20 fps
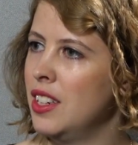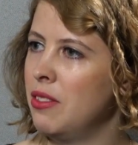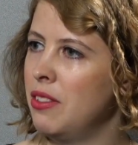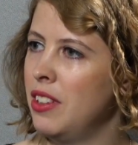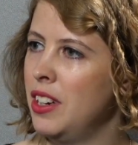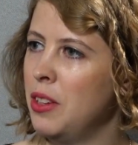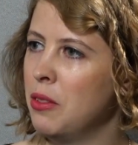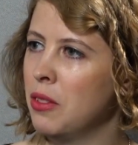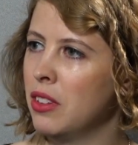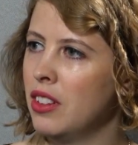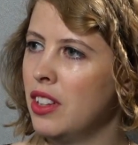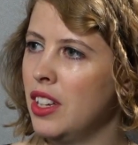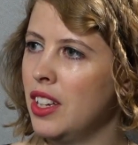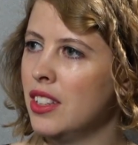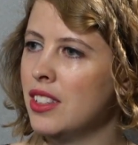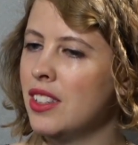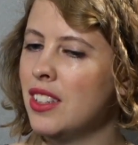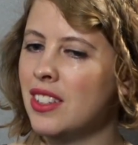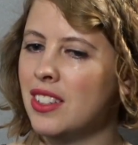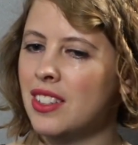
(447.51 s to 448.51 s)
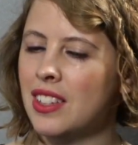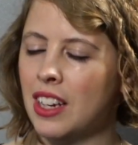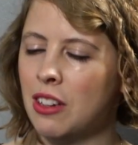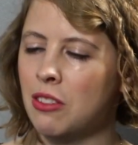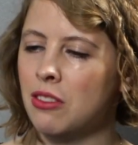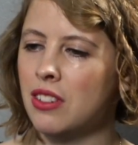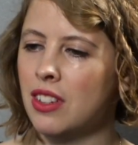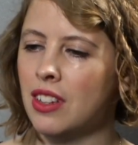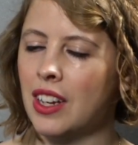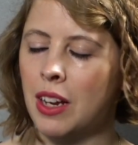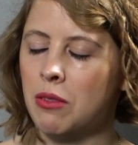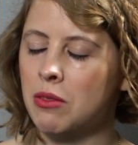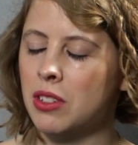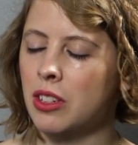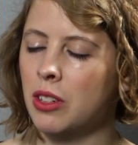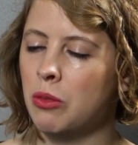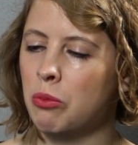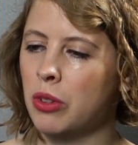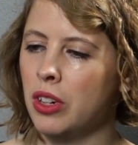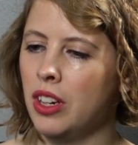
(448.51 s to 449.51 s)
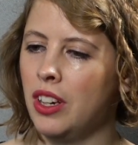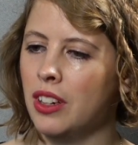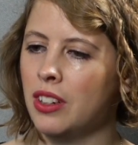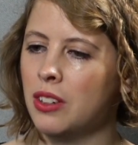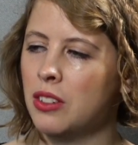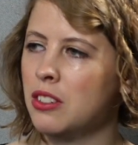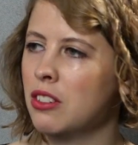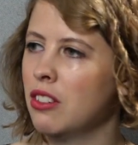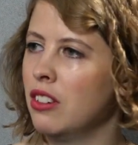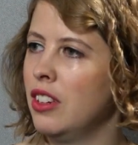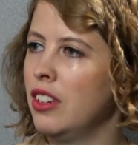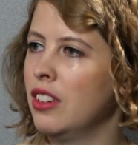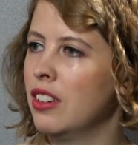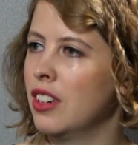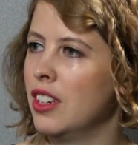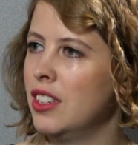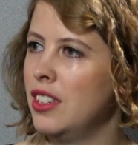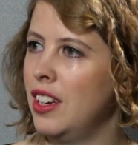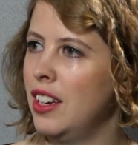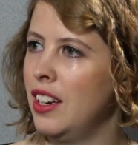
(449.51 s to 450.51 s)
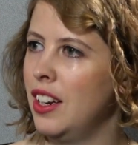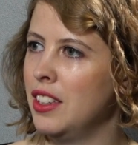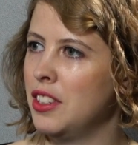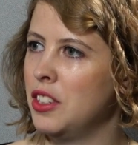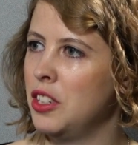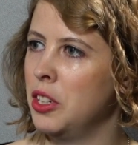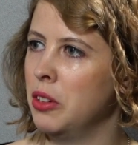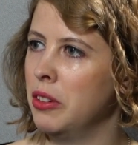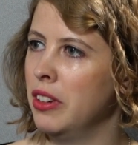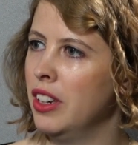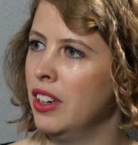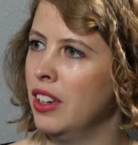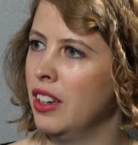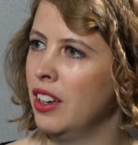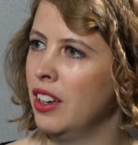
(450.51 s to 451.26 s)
if anyone thinks this sounds absolutely brilliant, jolly good idea, let's do it.